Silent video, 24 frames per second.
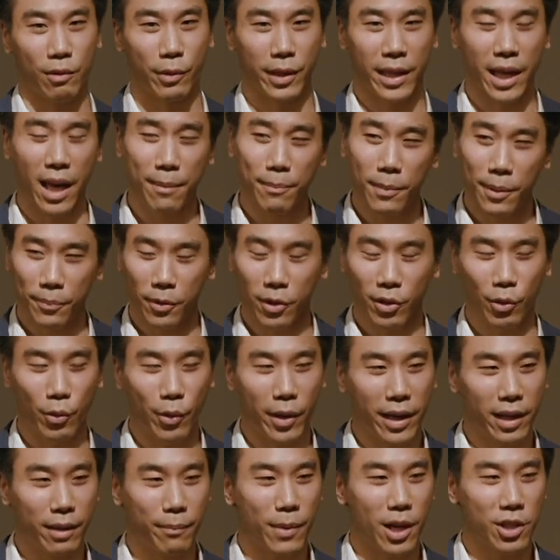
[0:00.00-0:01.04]
We came up with a
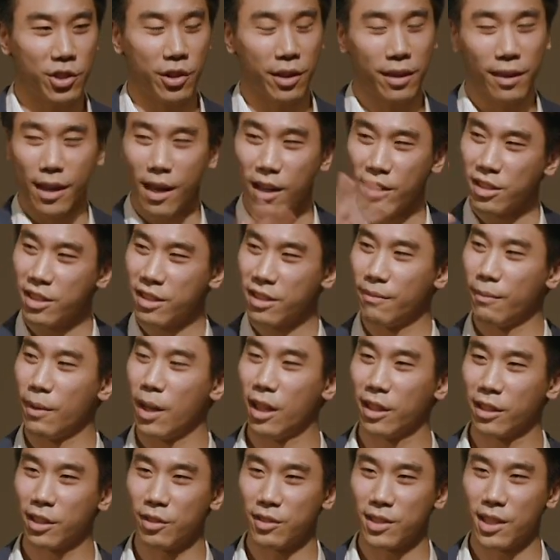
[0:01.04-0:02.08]
way to measure thousands of
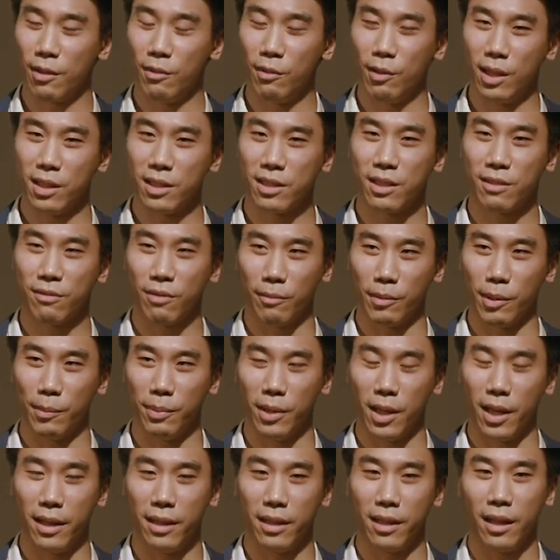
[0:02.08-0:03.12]
molecules at once from the
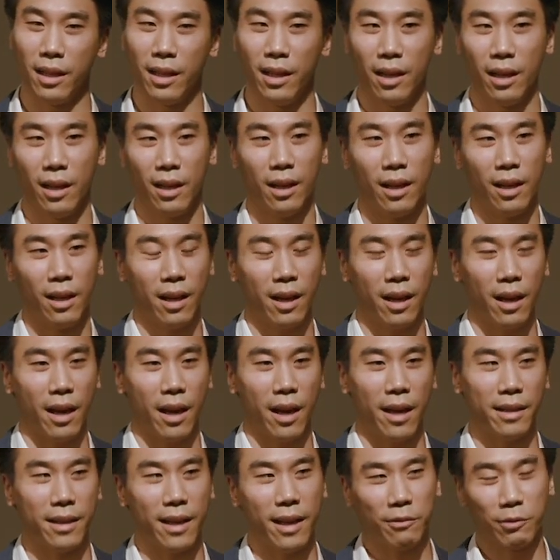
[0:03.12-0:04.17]
blood.
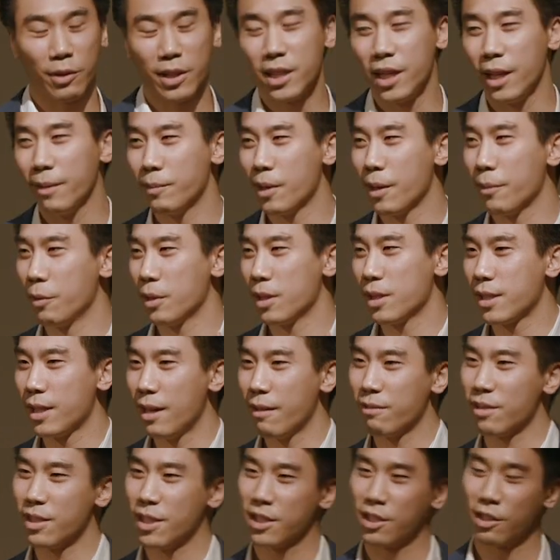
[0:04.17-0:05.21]
And then we teamed up with
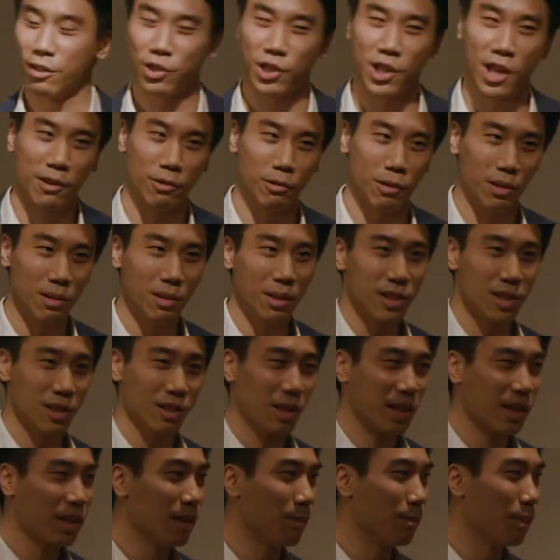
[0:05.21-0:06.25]
San Francisco General to
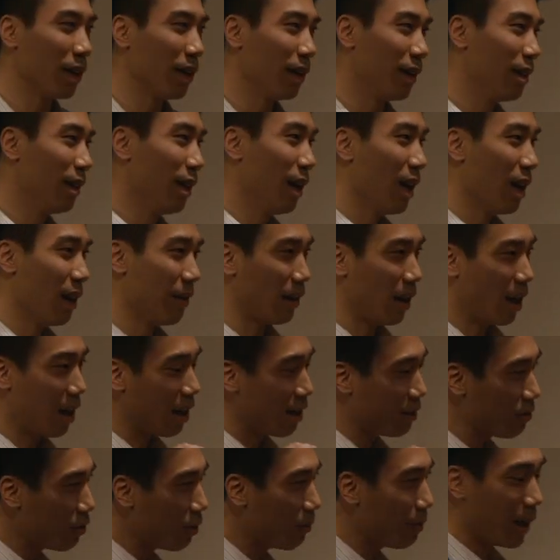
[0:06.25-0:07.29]
look in the blood of one
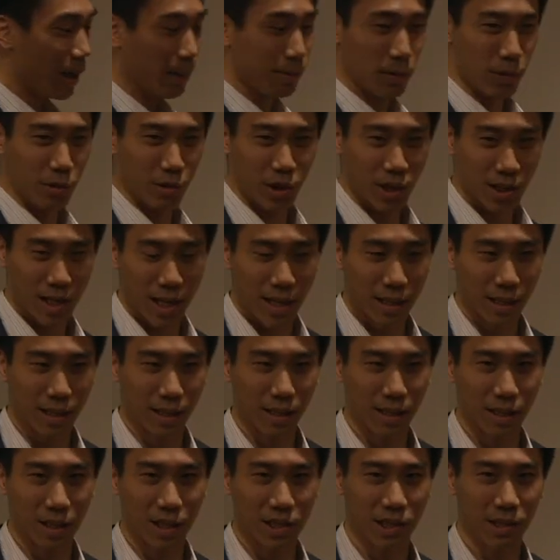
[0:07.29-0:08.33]
hundred people who just had a
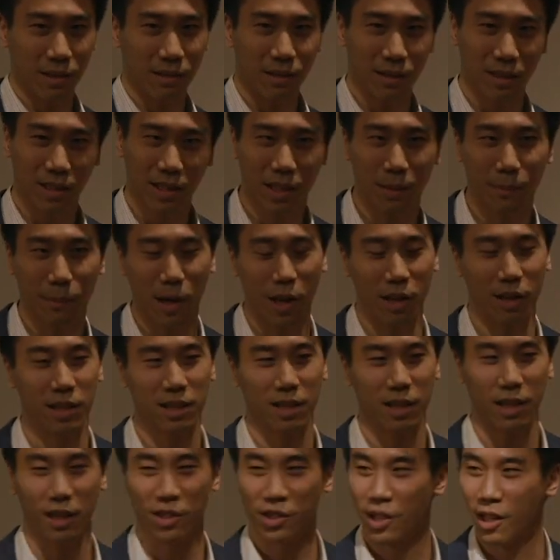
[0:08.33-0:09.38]
concussion compared
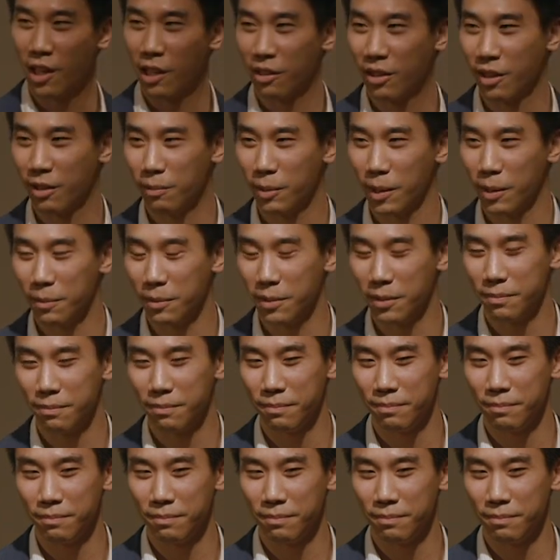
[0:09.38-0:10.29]
to one hundred healthy people.